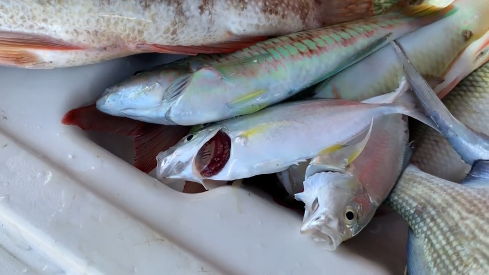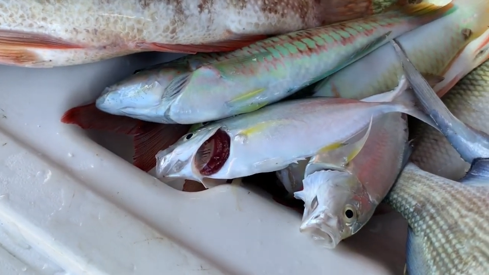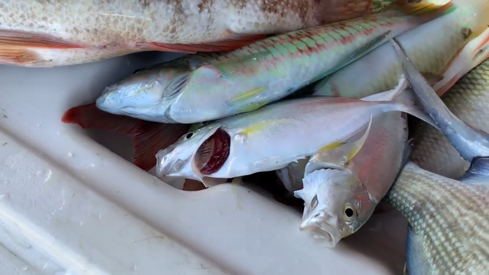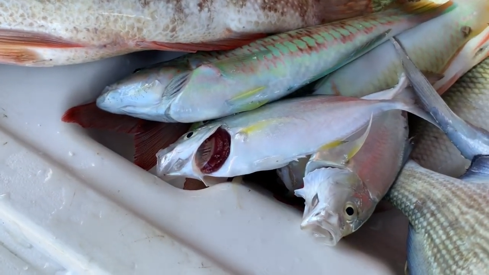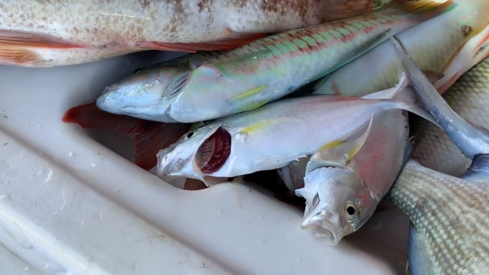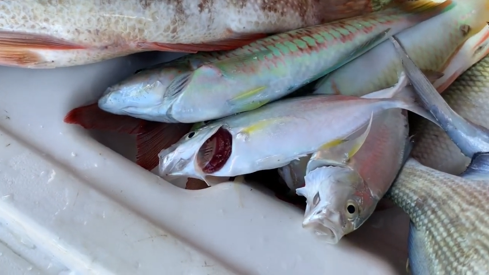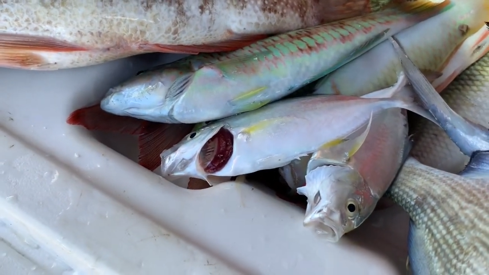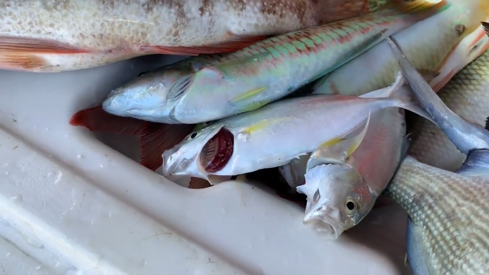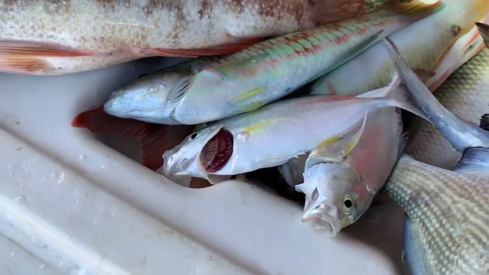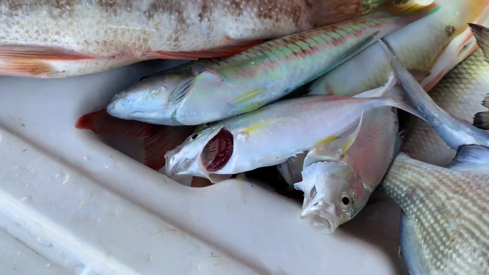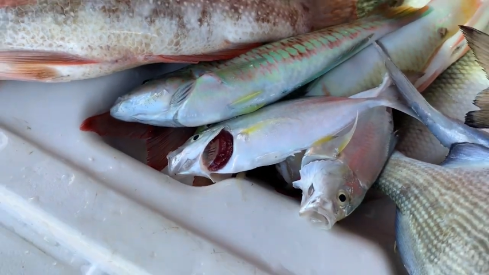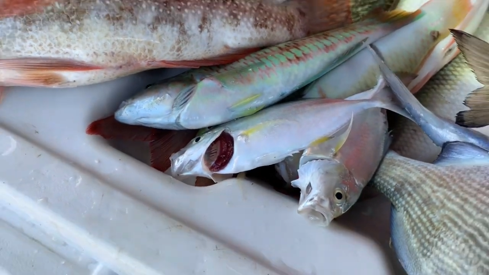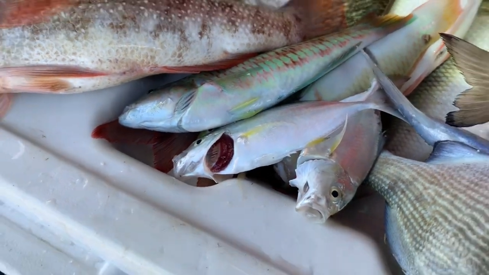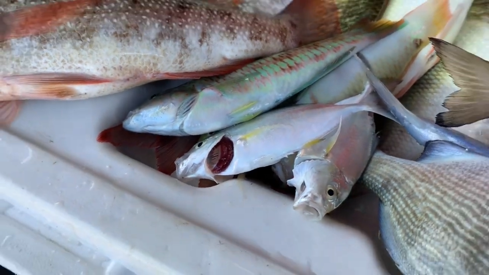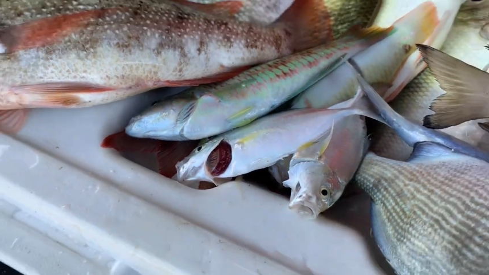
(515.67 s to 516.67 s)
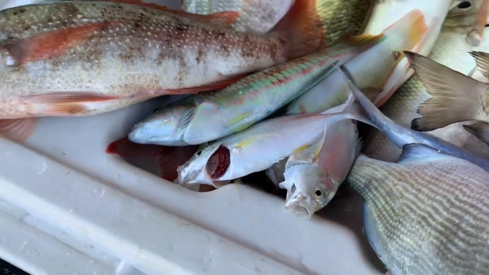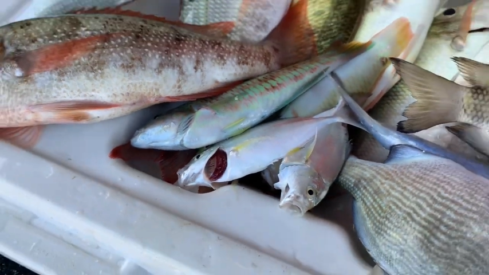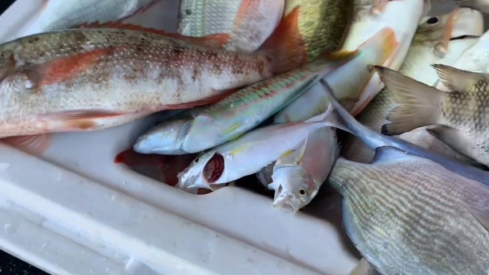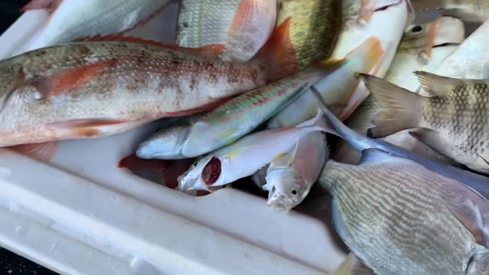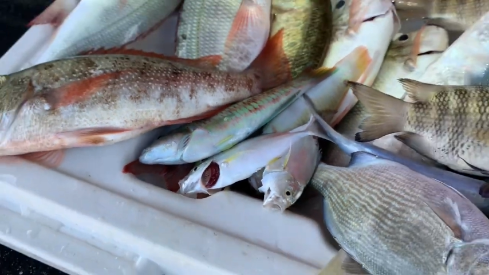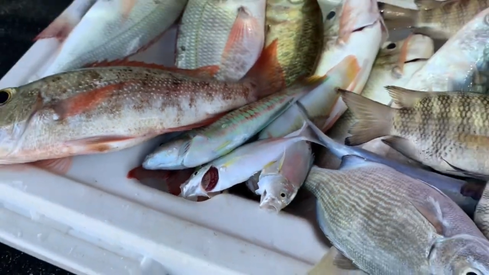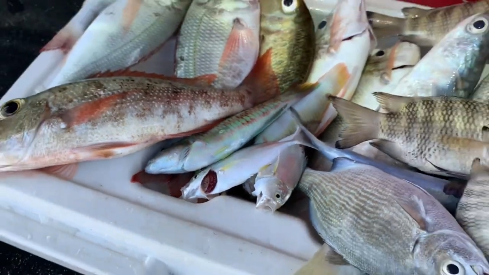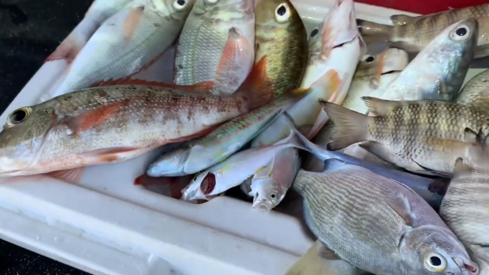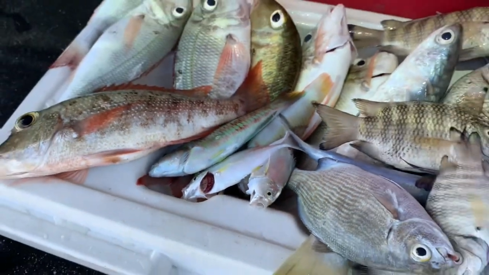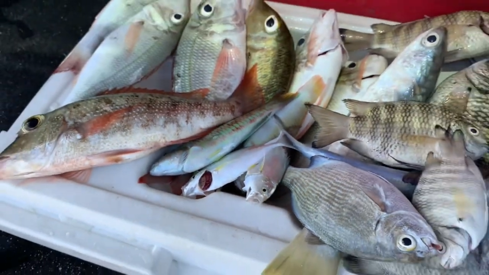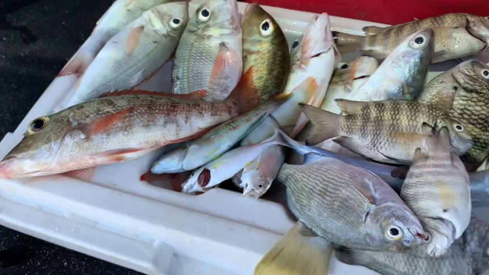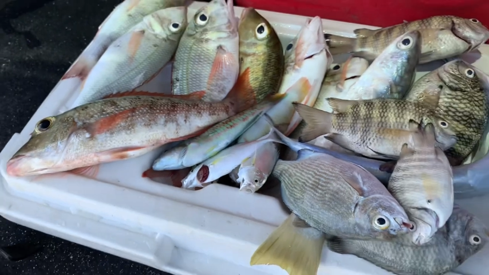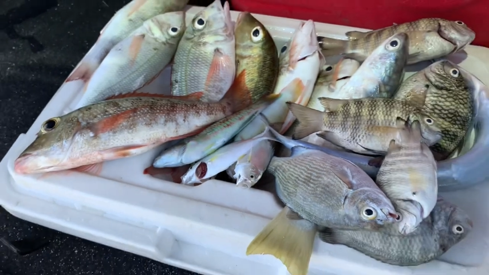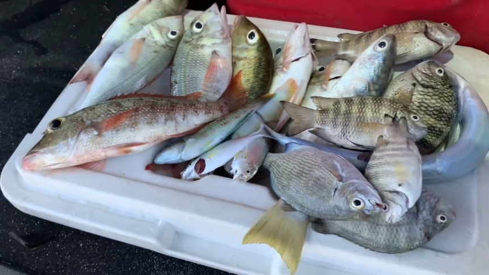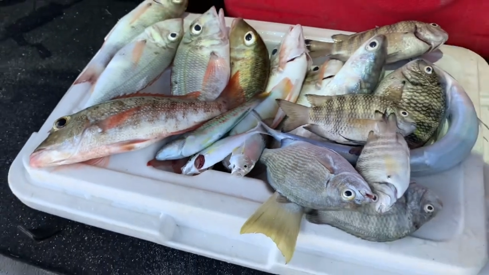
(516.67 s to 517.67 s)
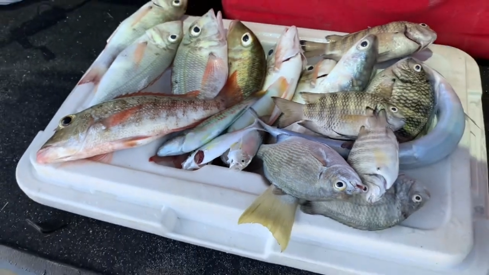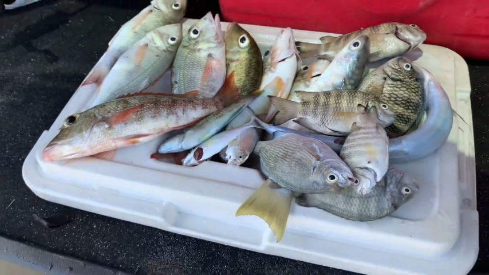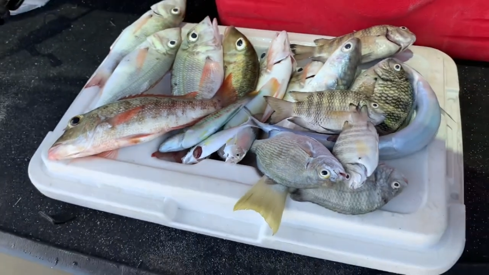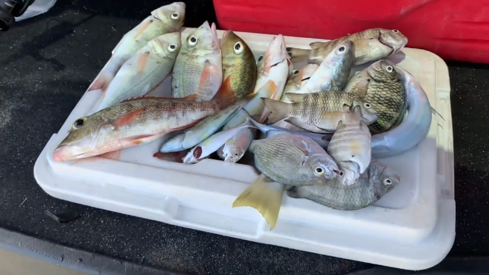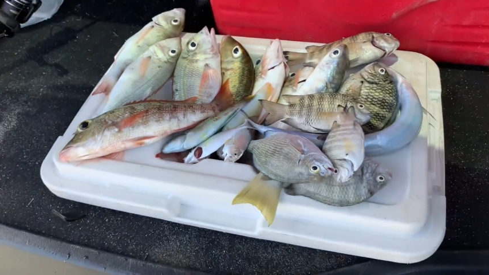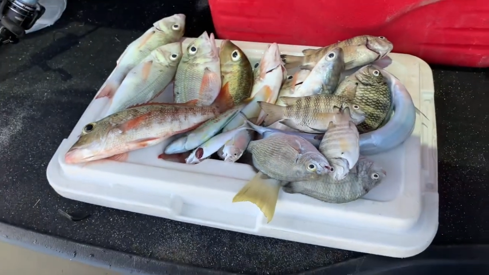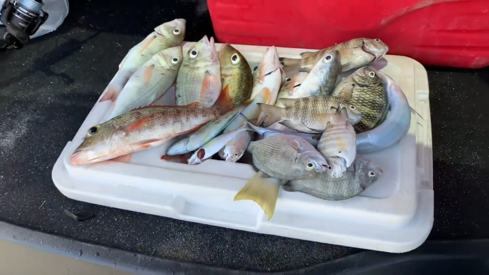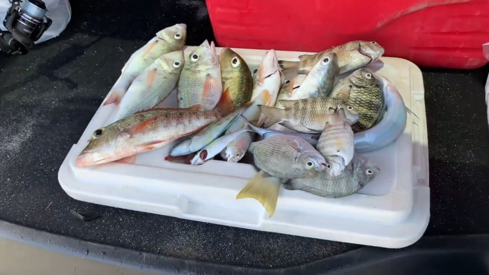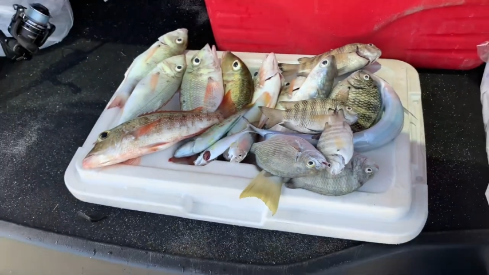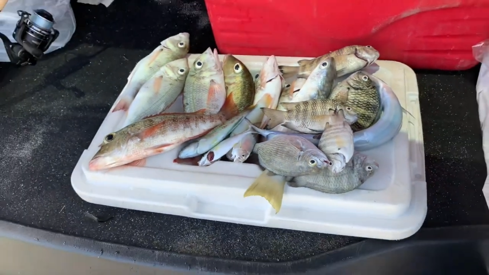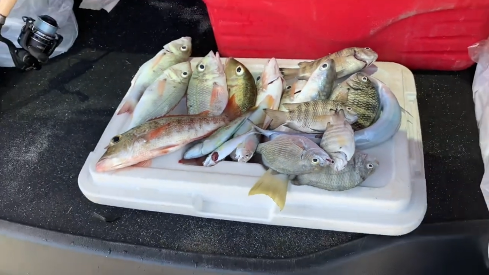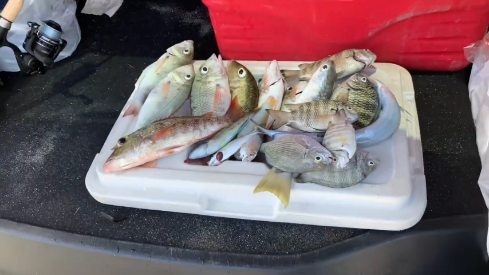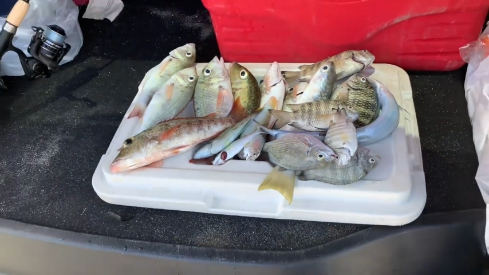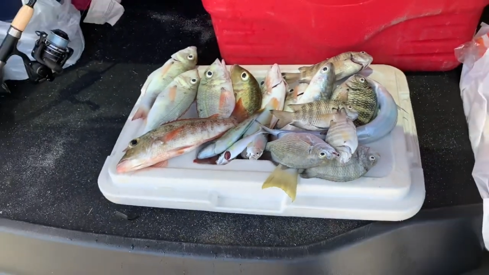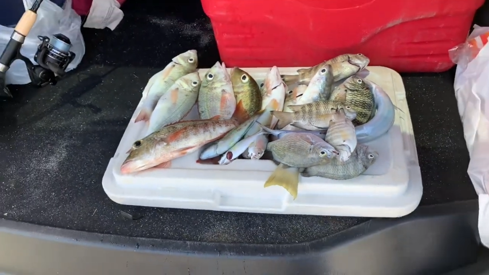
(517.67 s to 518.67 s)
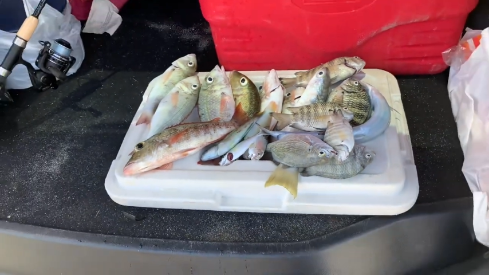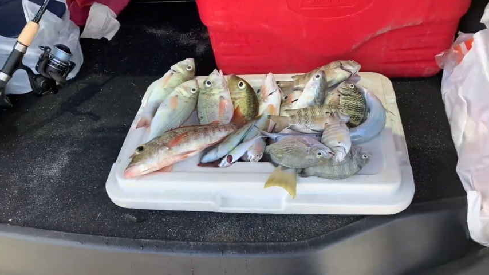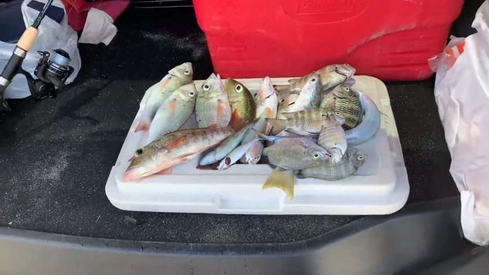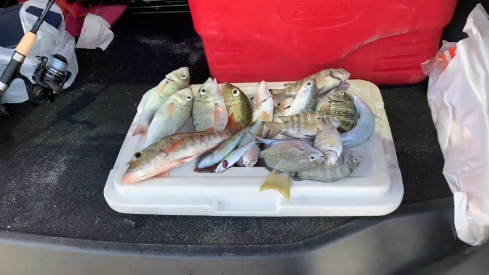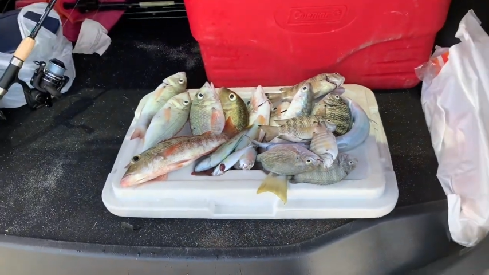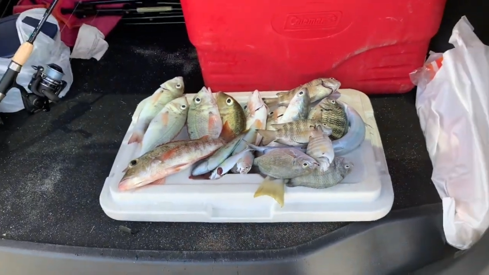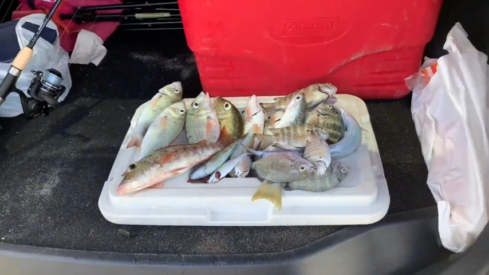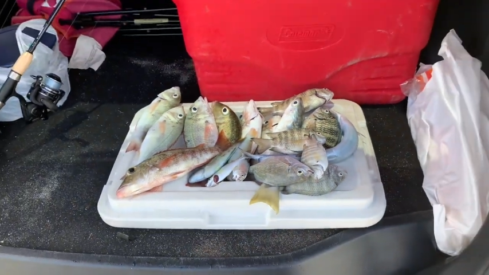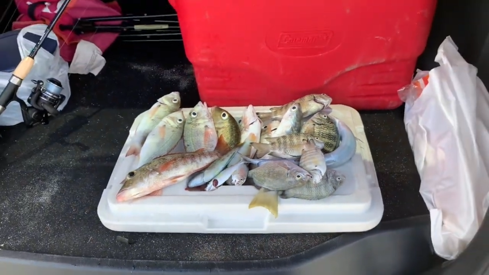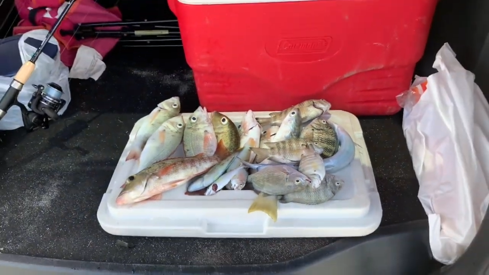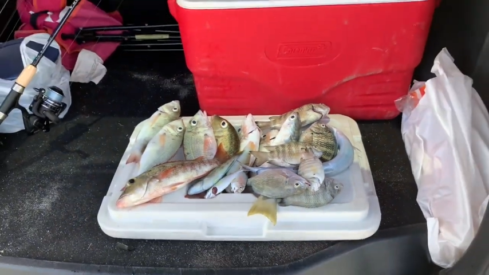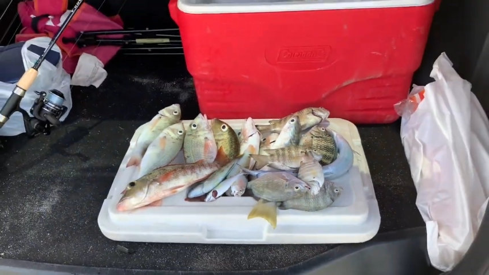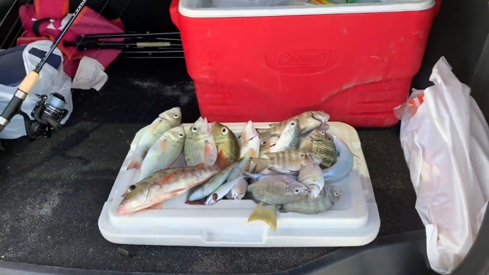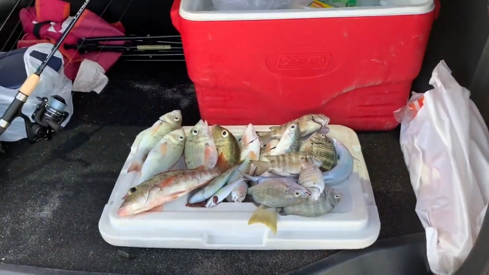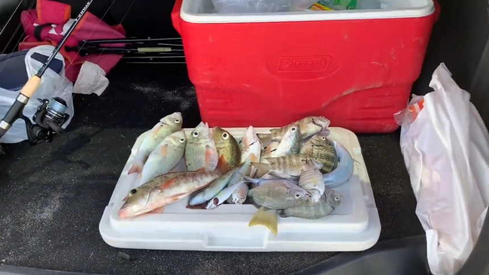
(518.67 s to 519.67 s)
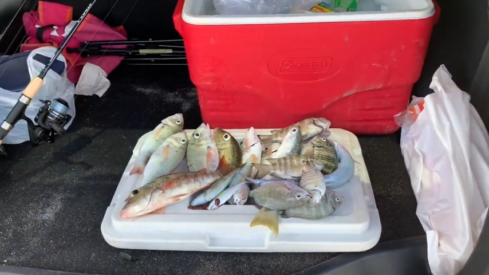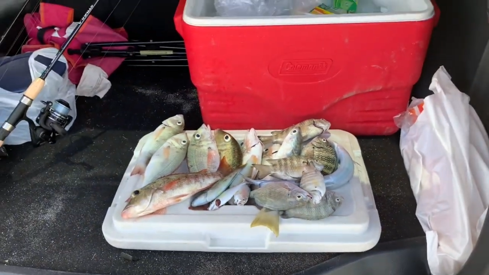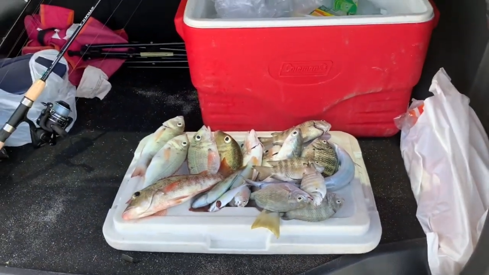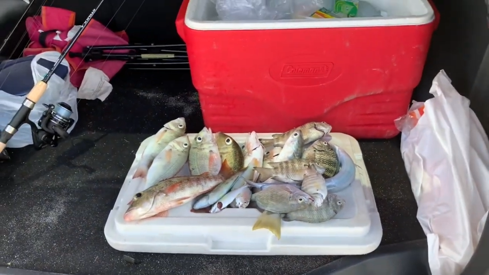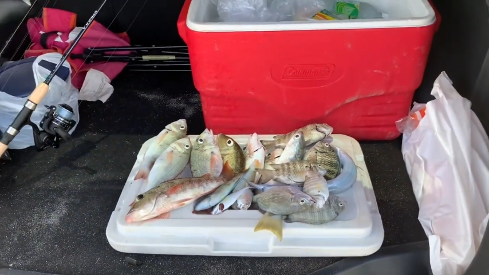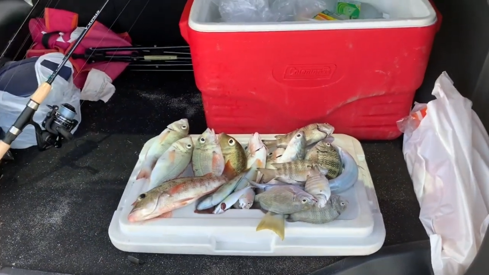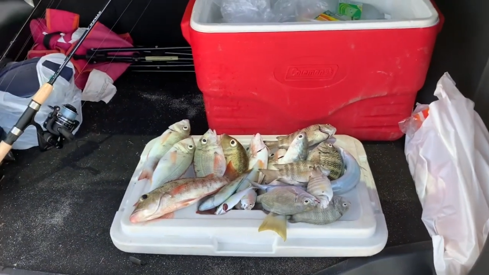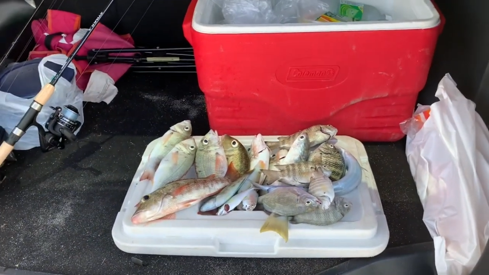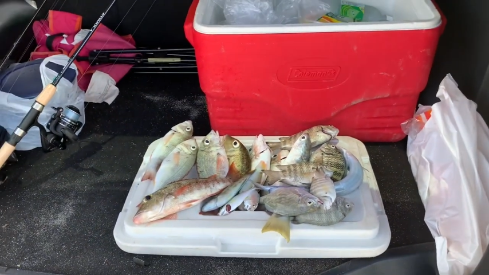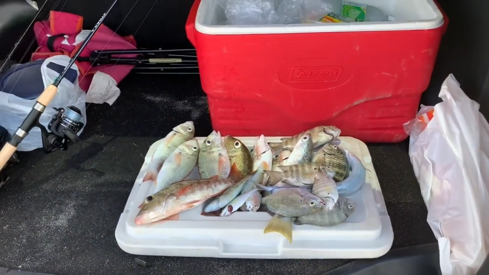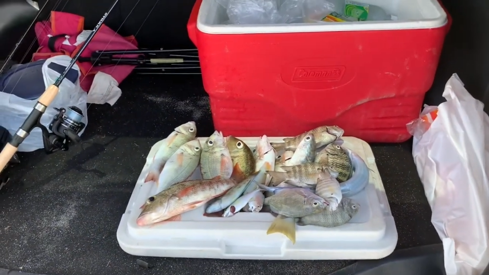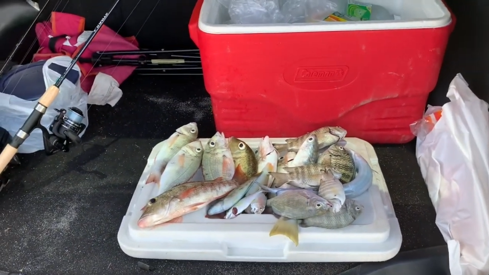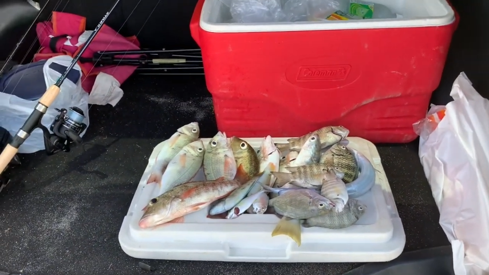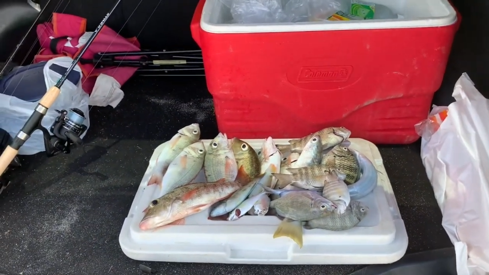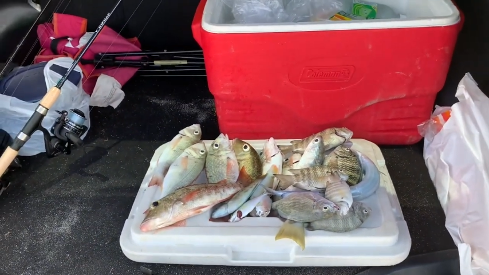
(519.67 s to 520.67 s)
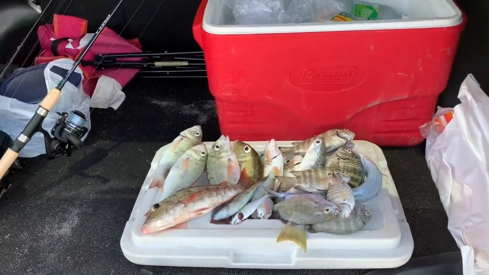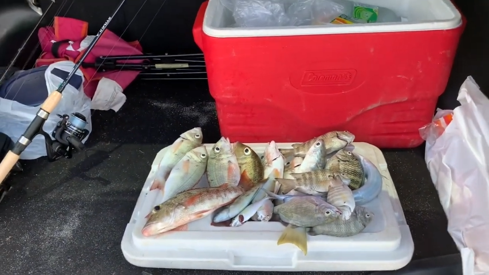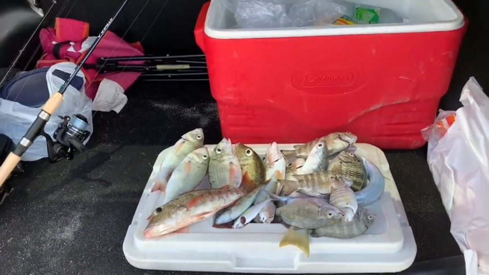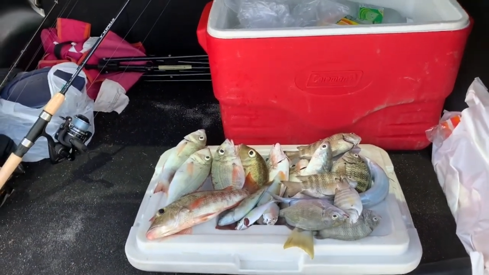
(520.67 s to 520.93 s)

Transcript: (no speaker visible)